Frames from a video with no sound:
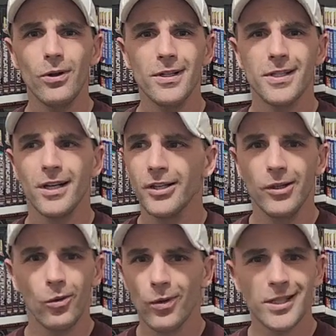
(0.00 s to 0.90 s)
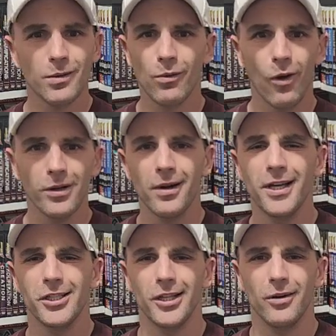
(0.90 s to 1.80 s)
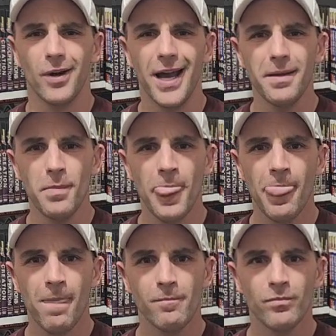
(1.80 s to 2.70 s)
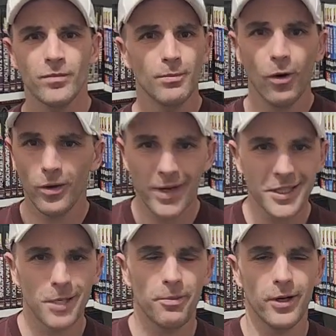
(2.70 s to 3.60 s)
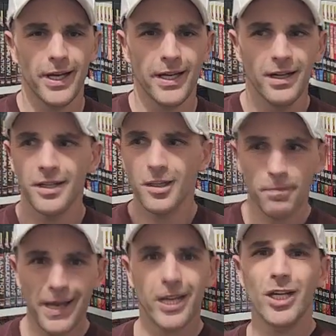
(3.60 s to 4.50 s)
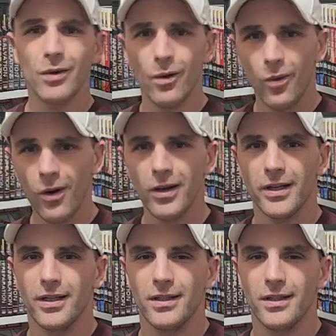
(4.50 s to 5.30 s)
is, you know, risk-reward ratio, right? The more risk you put in, the bigger your reward.